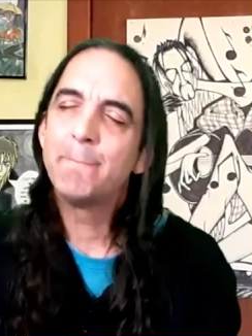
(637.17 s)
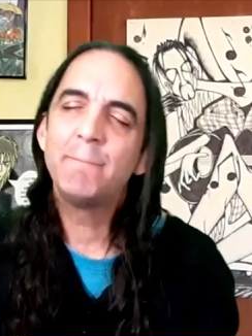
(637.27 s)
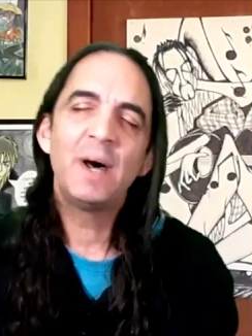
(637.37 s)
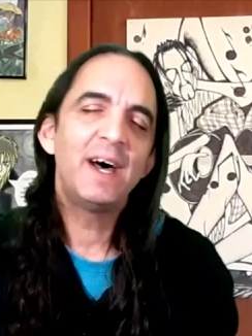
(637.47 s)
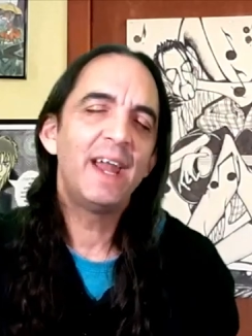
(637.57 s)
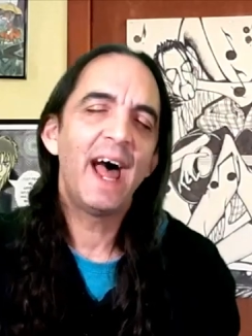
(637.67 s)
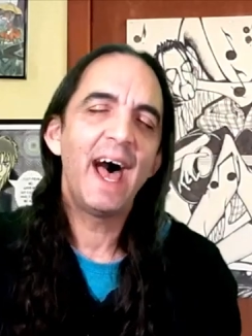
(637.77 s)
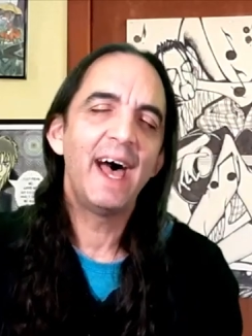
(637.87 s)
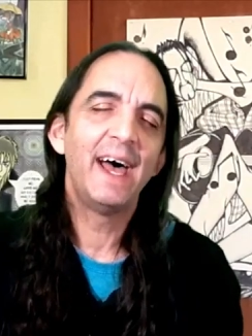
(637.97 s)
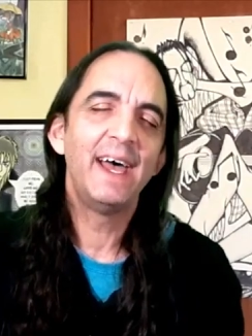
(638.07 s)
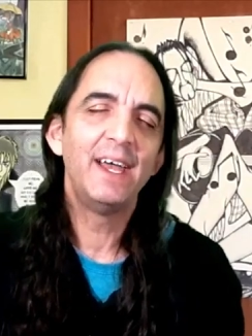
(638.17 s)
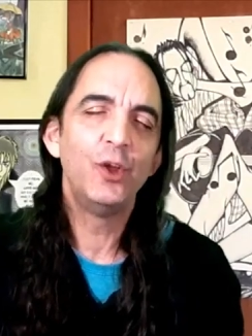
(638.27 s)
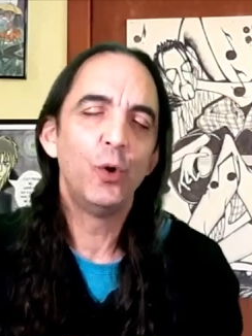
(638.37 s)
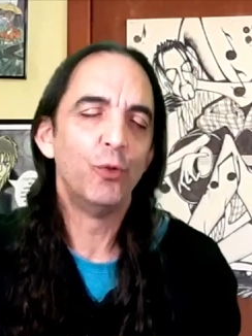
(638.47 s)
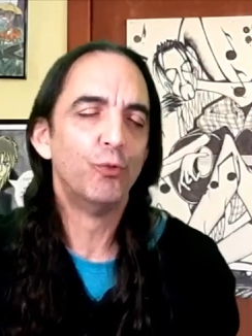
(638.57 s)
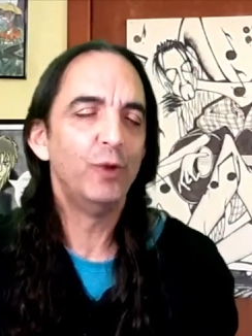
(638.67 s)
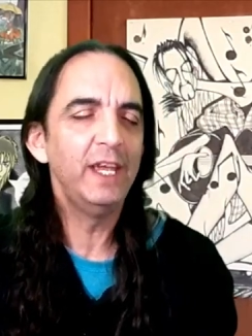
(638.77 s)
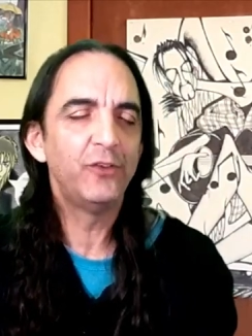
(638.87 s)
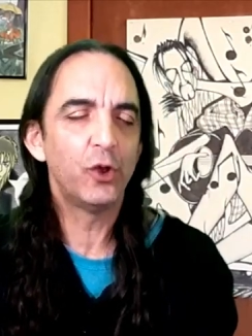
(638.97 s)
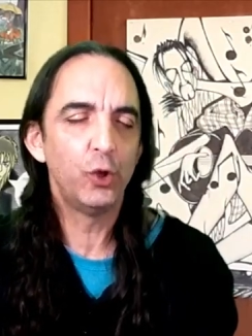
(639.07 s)
But I know the
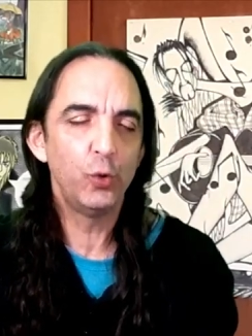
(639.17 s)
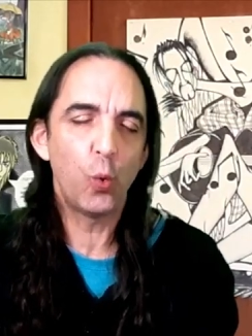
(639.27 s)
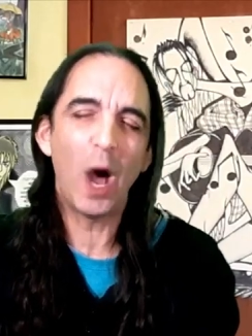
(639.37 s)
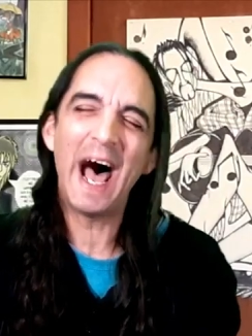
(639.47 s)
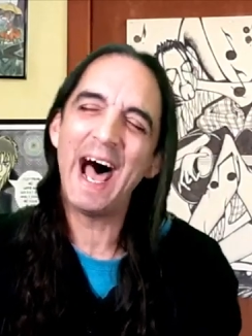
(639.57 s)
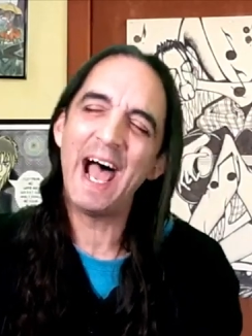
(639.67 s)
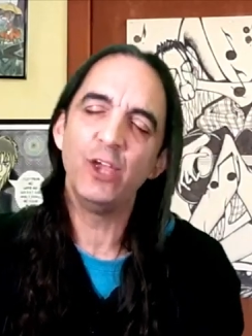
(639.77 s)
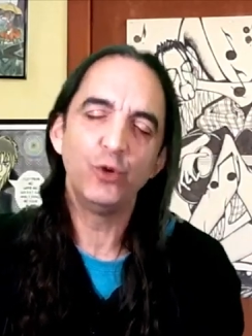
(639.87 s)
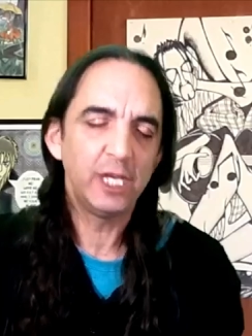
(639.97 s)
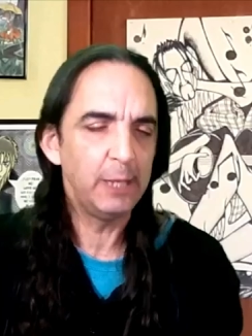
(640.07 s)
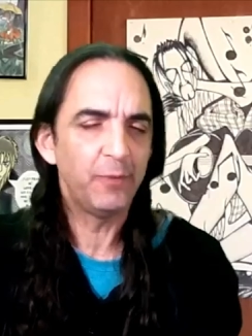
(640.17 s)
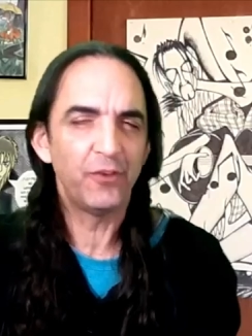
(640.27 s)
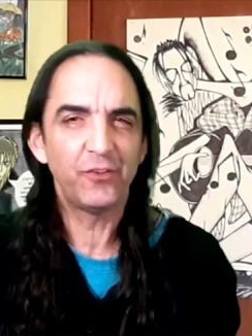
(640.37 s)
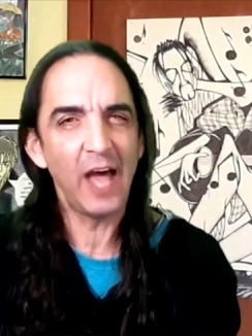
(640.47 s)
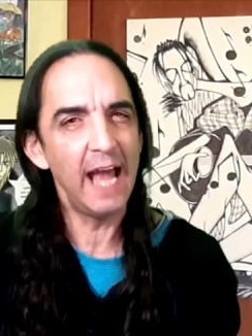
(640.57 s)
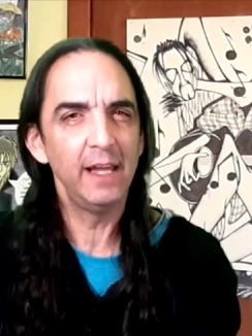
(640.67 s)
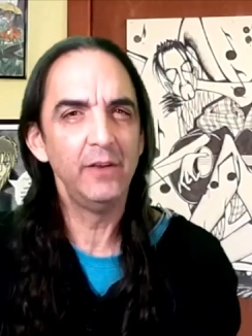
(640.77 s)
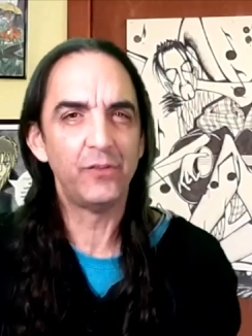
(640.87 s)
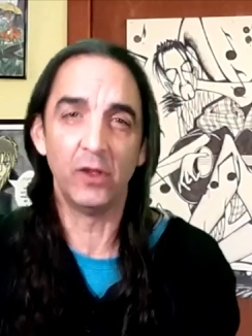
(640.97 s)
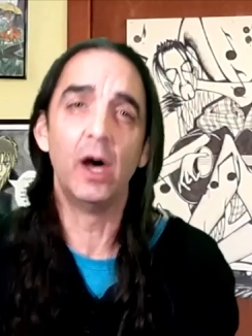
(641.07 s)
reason why you keep the
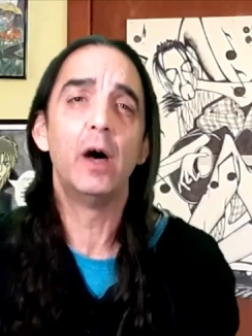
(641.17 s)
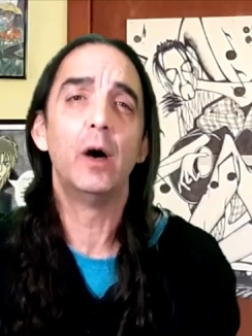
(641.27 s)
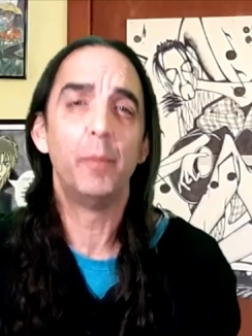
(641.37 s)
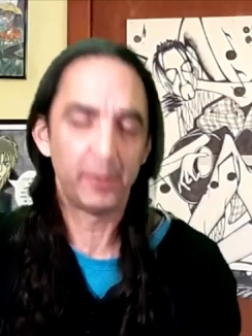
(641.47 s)
silence up.